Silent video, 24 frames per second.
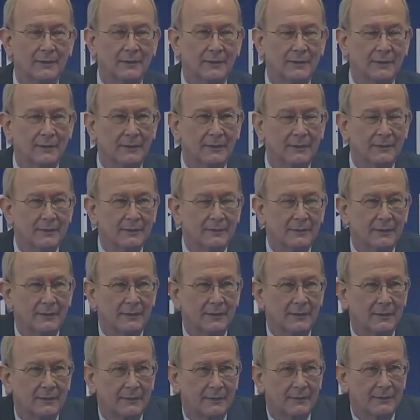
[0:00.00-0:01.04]

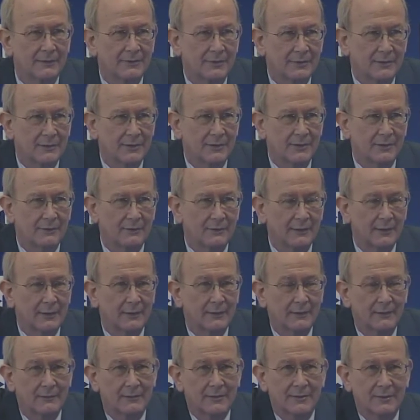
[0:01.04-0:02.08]
the
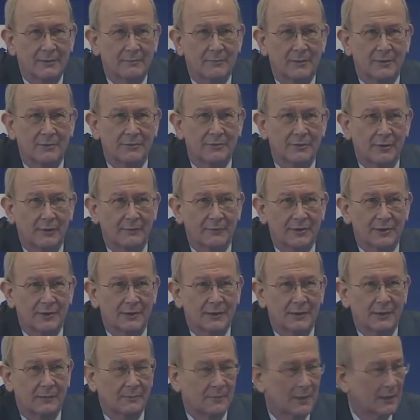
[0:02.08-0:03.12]
judiciary, there was some
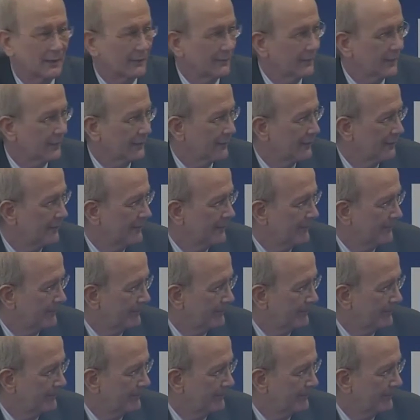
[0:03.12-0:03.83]
controversy about that.